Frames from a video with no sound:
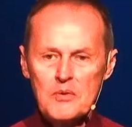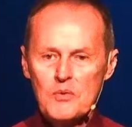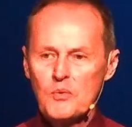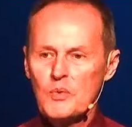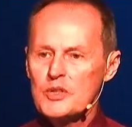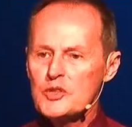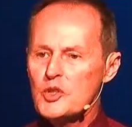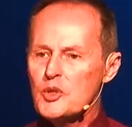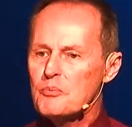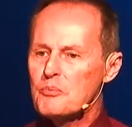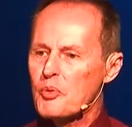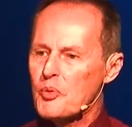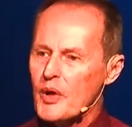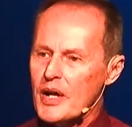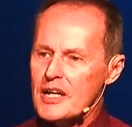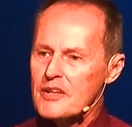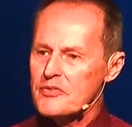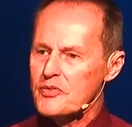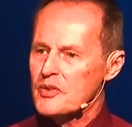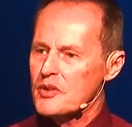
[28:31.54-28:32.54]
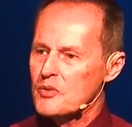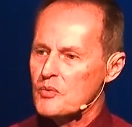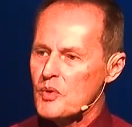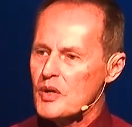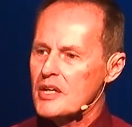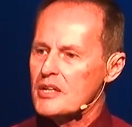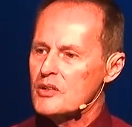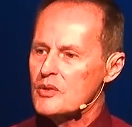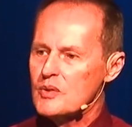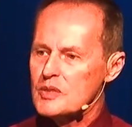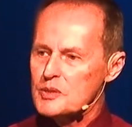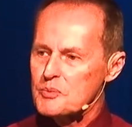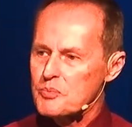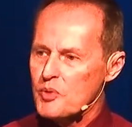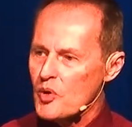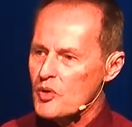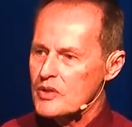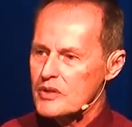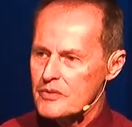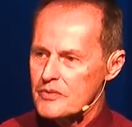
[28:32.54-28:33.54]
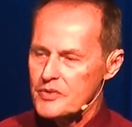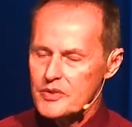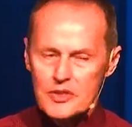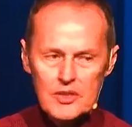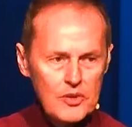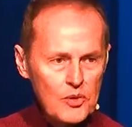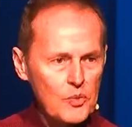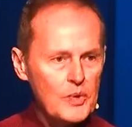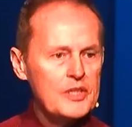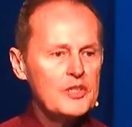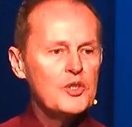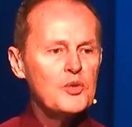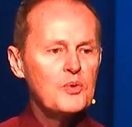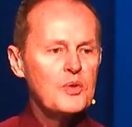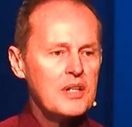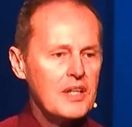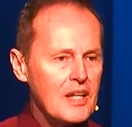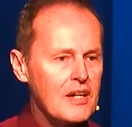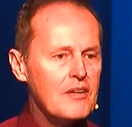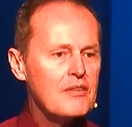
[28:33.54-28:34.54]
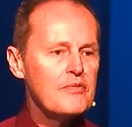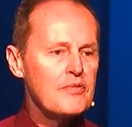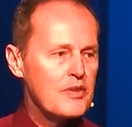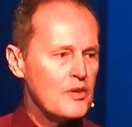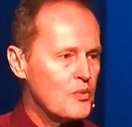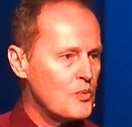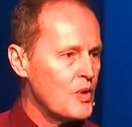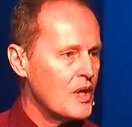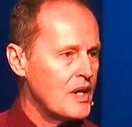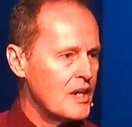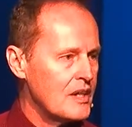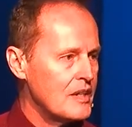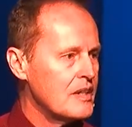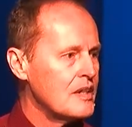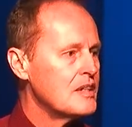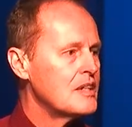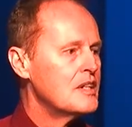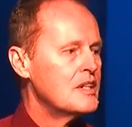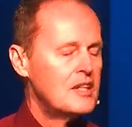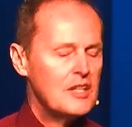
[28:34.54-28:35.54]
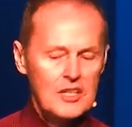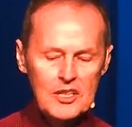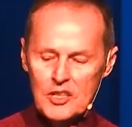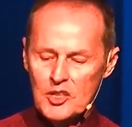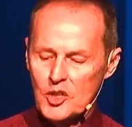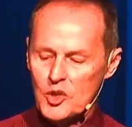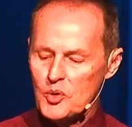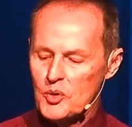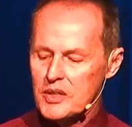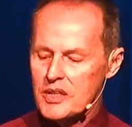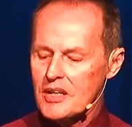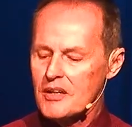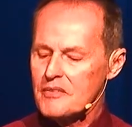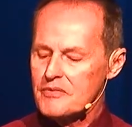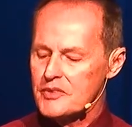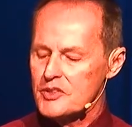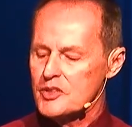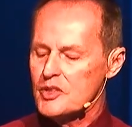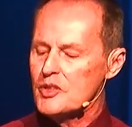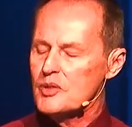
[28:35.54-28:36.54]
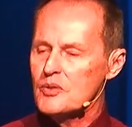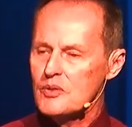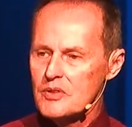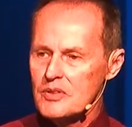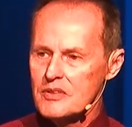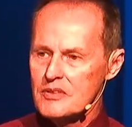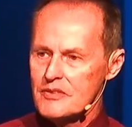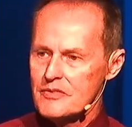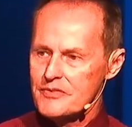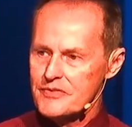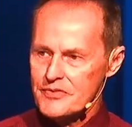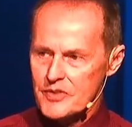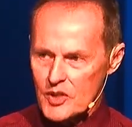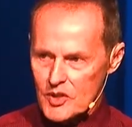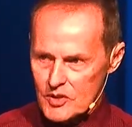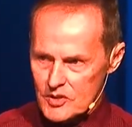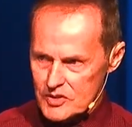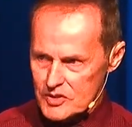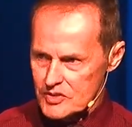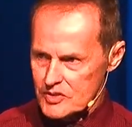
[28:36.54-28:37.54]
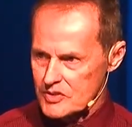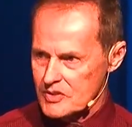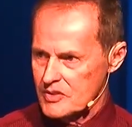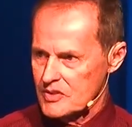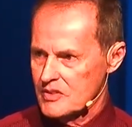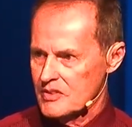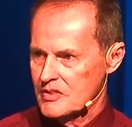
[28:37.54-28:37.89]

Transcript: When you break for the one who has broken for you, when you love the one who loved you first.